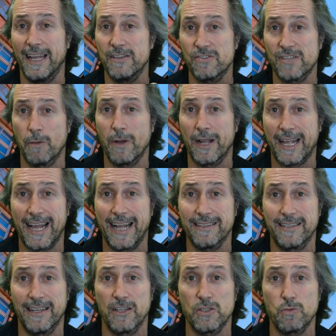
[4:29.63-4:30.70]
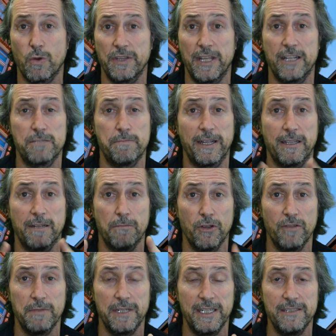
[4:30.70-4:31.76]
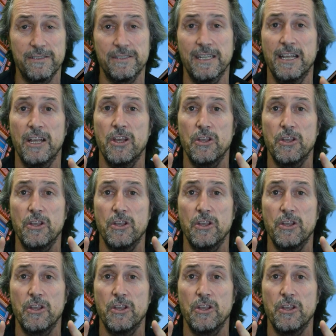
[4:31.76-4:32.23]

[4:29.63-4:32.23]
and someone can't tell us what the expected movement is.